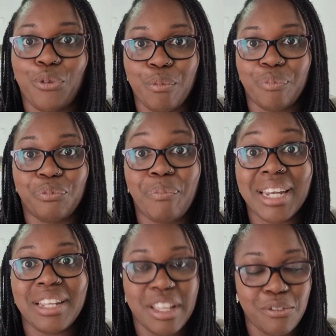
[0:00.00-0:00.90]
from
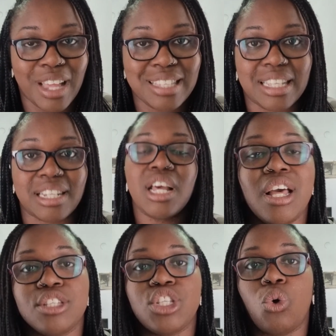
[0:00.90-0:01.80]
money invested.
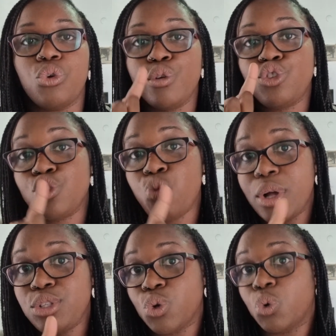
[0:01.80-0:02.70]
So use just
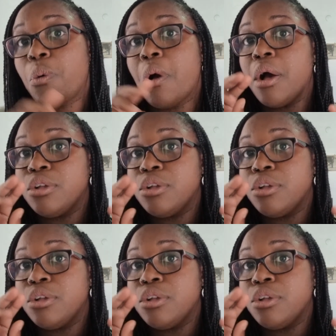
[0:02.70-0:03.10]
one tool.